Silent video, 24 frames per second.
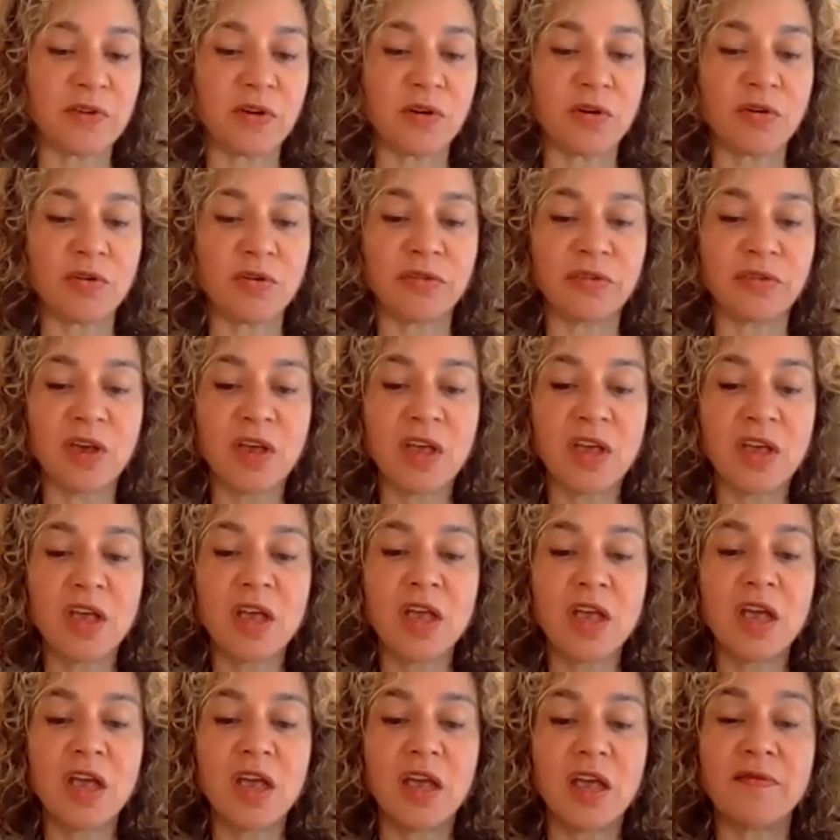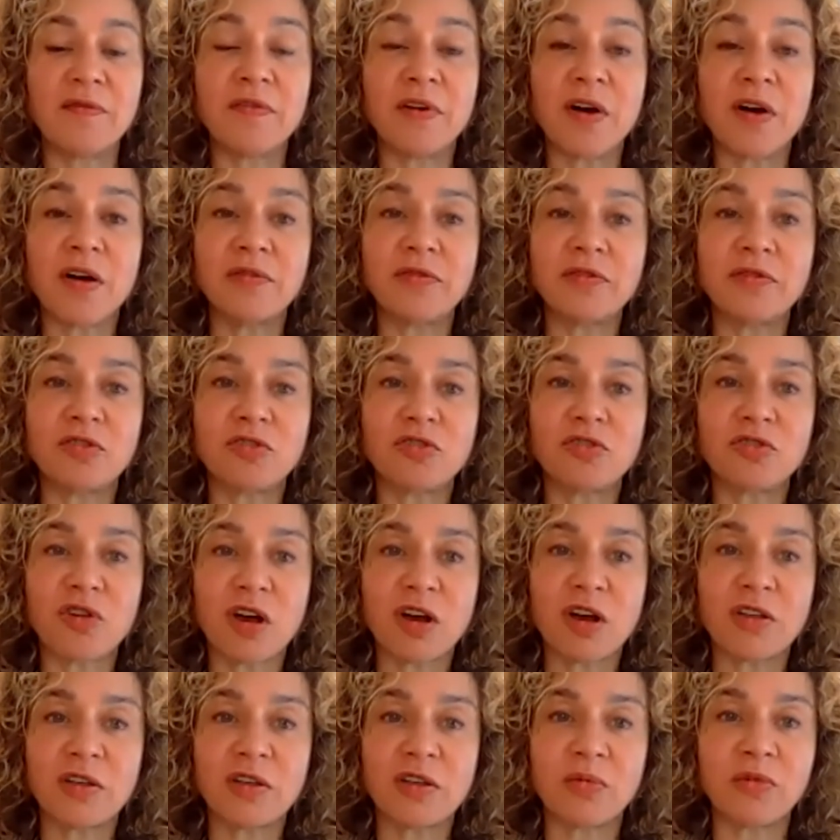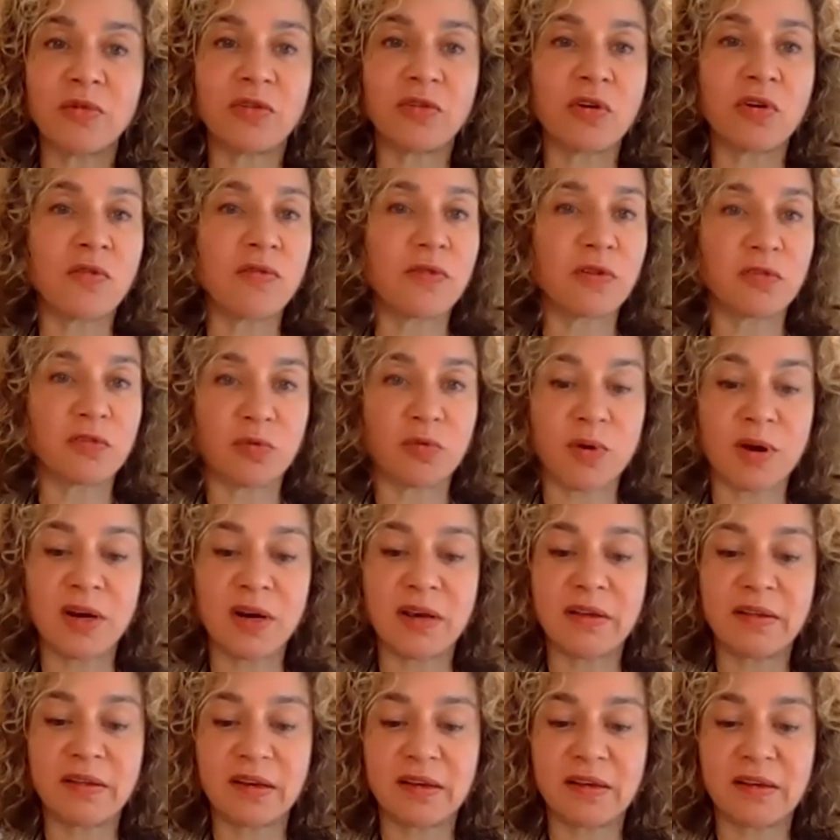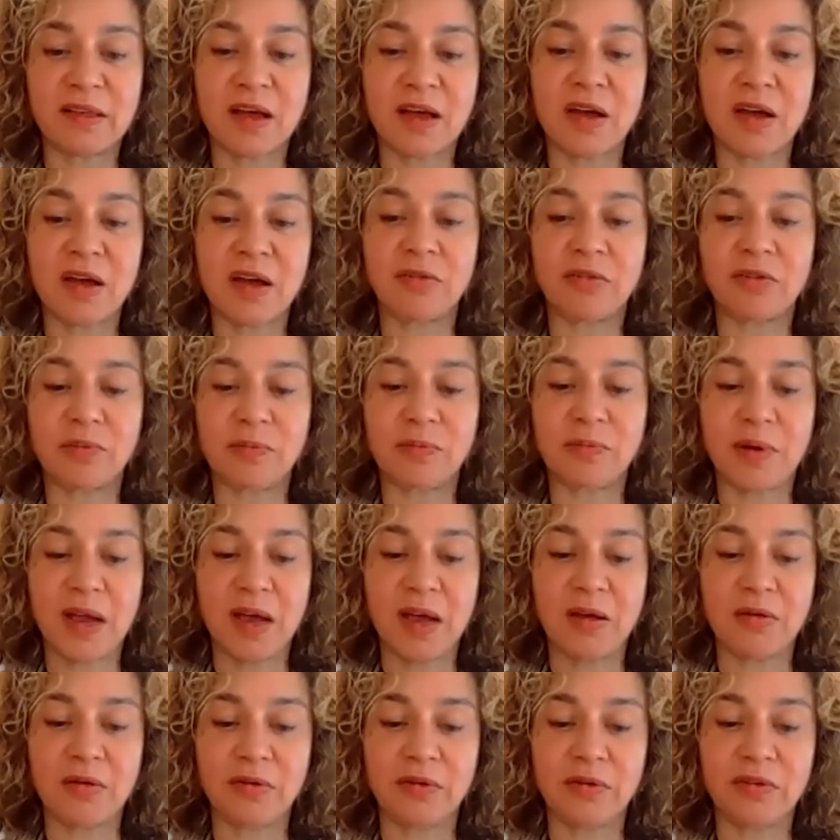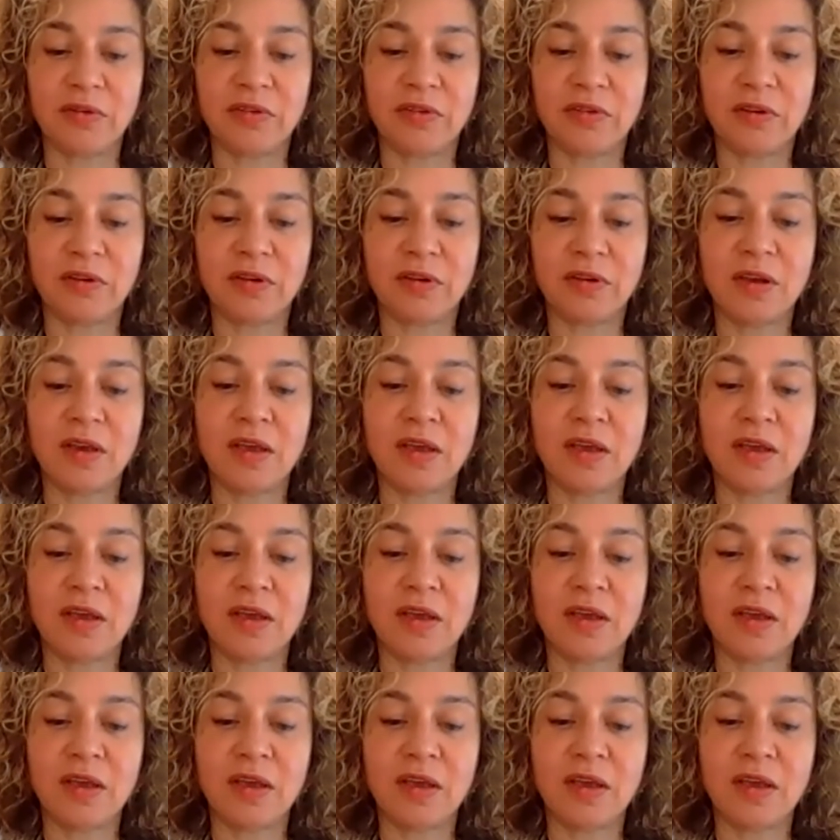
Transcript: of those involved a truck that was over 26,000 pounds.